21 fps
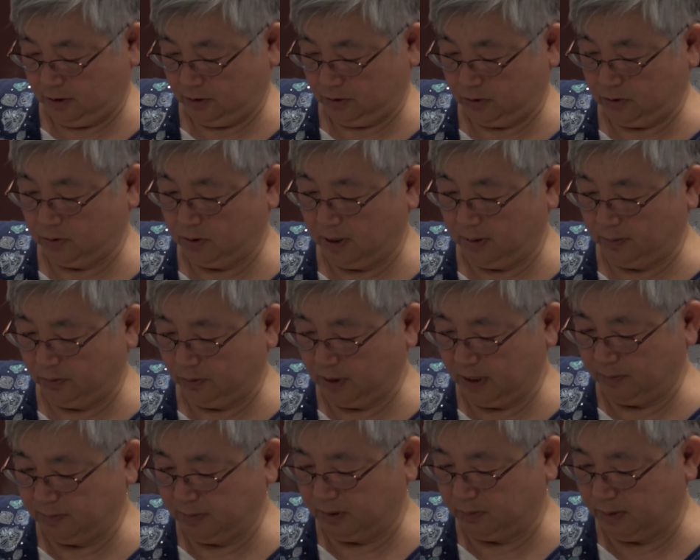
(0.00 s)
So I will
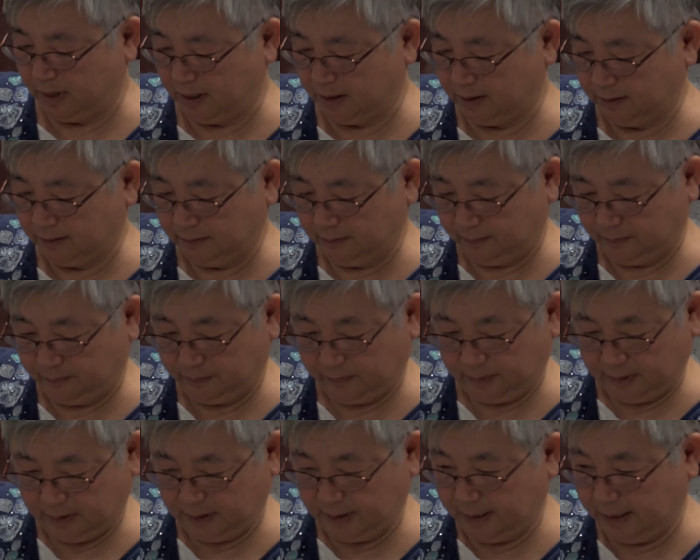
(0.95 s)
come around
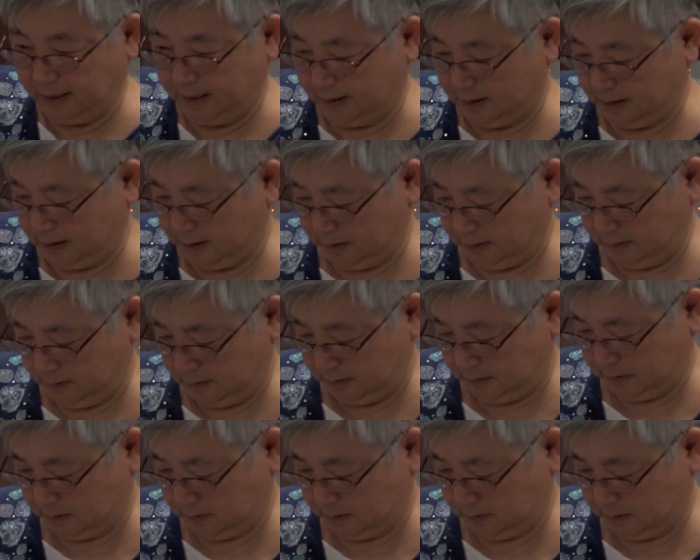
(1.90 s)
and